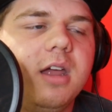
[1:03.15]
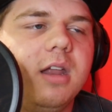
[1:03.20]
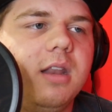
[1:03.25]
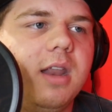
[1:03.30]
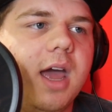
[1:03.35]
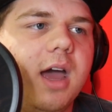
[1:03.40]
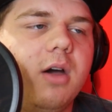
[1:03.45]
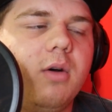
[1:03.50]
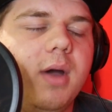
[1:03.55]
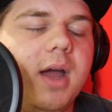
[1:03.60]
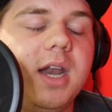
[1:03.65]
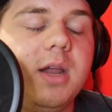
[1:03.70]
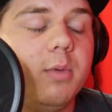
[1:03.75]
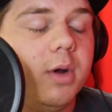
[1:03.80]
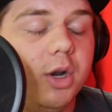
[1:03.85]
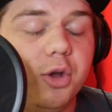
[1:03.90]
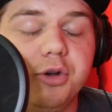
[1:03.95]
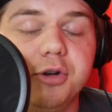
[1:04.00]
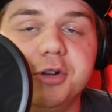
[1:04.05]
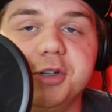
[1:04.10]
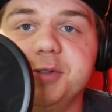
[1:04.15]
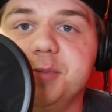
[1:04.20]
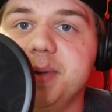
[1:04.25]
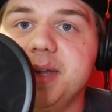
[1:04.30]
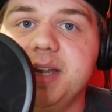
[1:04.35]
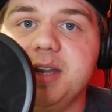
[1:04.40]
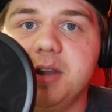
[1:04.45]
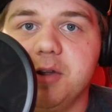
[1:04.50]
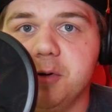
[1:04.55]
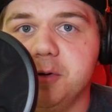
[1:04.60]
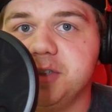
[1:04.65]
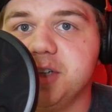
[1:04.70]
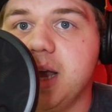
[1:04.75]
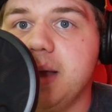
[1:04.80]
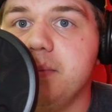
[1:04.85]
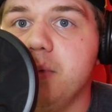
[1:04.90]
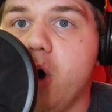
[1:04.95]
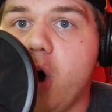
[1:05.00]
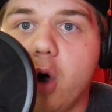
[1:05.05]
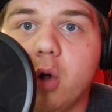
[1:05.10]
Now, anyone who knows me knows
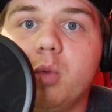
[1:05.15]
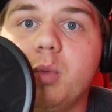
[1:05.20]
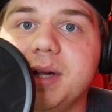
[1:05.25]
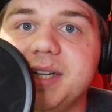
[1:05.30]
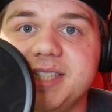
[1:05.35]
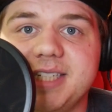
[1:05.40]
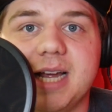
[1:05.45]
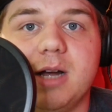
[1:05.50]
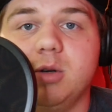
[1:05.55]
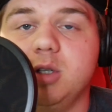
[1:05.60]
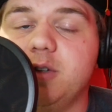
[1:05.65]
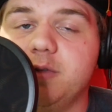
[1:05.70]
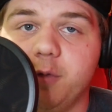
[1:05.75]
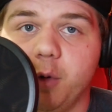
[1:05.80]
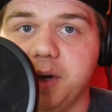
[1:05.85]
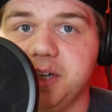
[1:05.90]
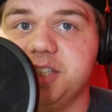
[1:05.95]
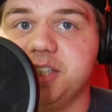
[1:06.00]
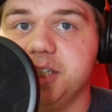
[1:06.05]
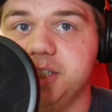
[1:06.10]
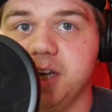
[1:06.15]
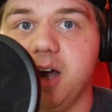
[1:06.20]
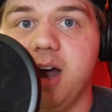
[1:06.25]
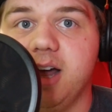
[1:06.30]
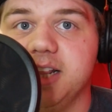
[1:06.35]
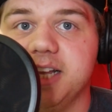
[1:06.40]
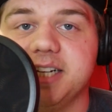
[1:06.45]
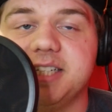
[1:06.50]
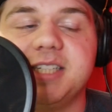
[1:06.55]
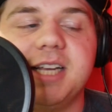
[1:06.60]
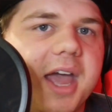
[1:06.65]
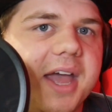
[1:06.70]
I'm always down to voice the Daleks,